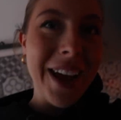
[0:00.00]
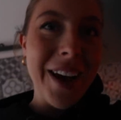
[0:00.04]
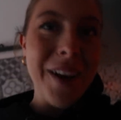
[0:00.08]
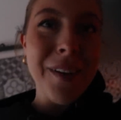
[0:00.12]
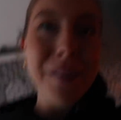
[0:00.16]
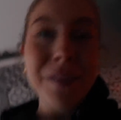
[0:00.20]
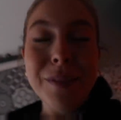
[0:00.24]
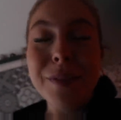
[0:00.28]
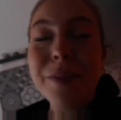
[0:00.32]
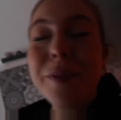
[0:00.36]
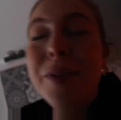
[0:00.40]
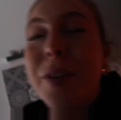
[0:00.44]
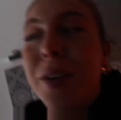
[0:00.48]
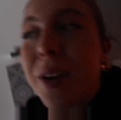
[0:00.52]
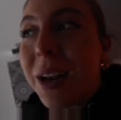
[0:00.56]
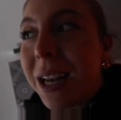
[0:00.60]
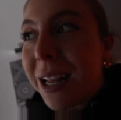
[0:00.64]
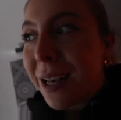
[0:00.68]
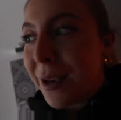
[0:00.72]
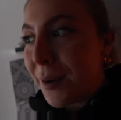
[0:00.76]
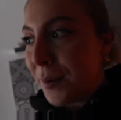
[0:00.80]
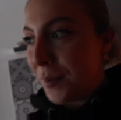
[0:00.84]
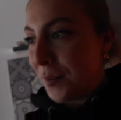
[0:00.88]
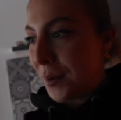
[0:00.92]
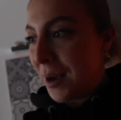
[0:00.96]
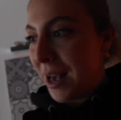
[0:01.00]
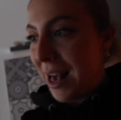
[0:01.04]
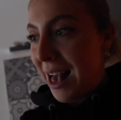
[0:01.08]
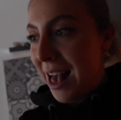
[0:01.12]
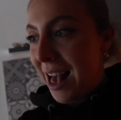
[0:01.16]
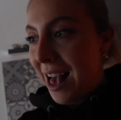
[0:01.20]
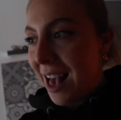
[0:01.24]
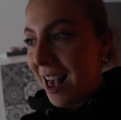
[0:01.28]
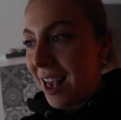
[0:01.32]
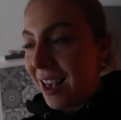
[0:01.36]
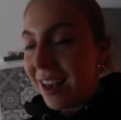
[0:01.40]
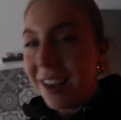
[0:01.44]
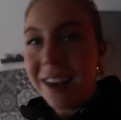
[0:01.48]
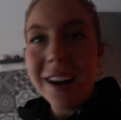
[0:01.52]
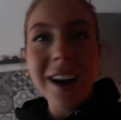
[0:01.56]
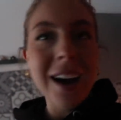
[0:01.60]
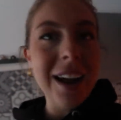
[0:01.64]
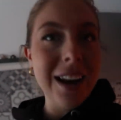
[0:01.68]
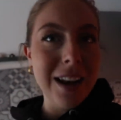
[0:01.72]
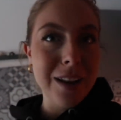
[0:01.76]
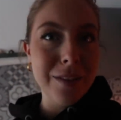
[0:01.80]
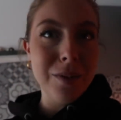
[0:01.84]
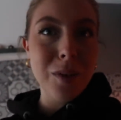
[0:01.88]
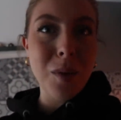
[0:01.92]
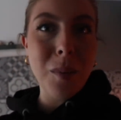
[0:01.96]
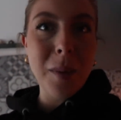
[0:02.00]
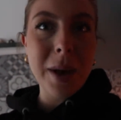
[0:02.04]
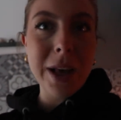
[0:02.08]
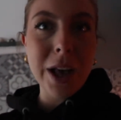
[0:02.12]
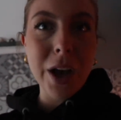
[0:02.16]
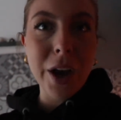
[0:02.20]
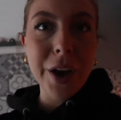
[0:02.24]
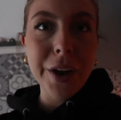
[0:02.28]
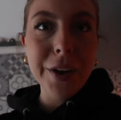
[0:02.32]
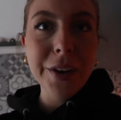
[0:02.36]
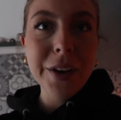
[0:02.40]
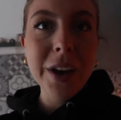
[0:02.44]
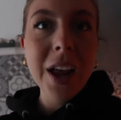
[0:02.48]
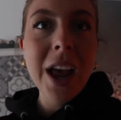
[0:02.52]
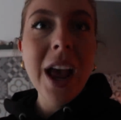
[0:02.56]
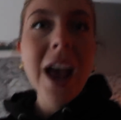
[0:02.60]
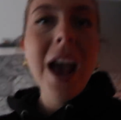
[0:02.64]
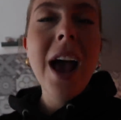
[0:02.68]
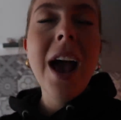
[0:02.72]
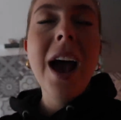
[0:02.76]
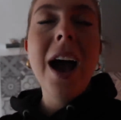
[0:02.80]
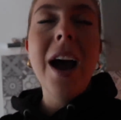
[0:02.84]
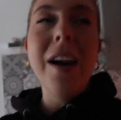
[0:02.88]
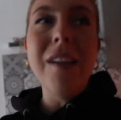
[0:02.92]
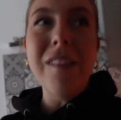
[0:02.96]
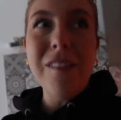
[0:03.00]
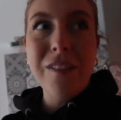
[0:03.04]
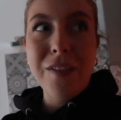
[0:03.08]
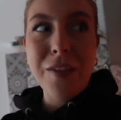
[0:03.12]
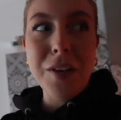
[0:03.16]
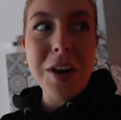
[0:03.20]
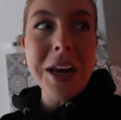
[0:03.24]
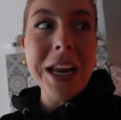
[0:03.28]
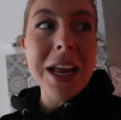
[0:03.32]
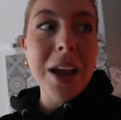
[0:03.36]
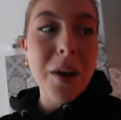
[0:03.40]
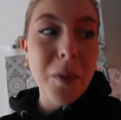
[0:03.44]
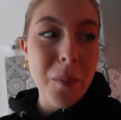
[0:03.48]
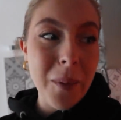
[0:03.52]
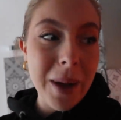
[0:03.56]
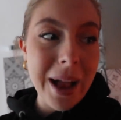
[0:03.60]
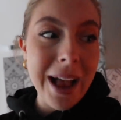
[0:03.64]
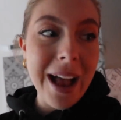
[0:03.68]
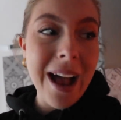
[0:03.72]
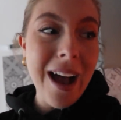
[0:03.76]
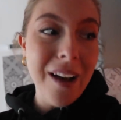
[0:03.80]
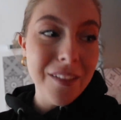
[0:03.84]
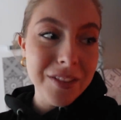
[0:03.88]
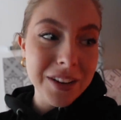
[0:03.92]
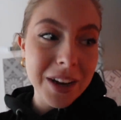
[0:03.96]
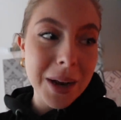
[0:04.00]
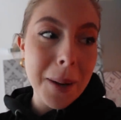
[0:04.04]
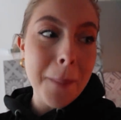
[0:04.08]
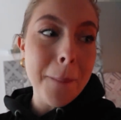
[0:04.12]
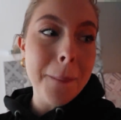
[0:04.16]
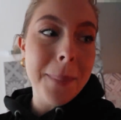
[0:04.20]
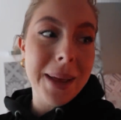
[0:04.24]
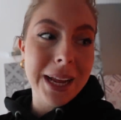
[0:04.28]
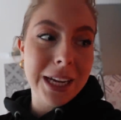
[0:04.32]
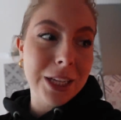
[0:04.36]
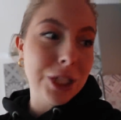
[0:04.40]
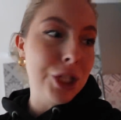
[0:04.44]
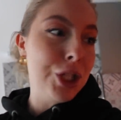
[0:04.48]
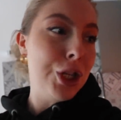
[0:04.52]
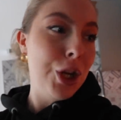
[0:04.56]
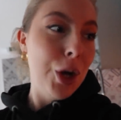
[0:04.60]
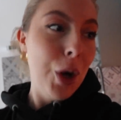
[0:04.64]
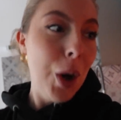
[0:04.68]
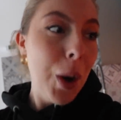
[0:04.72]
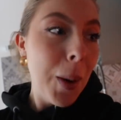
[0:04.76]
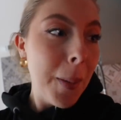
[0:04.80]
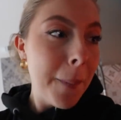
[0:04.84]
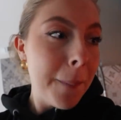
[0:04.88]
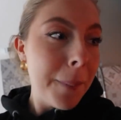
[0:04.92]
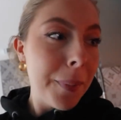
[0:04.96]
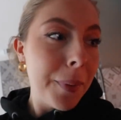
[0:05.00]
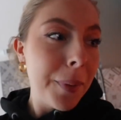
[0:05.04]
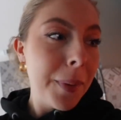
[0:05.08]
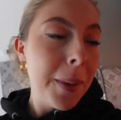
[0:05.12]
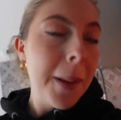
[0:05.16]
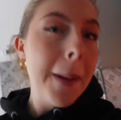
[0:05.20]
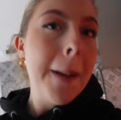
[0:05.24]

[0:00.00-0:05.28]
it, I'm fully aware, I live on my own, I'm fully aware I've done a big shop,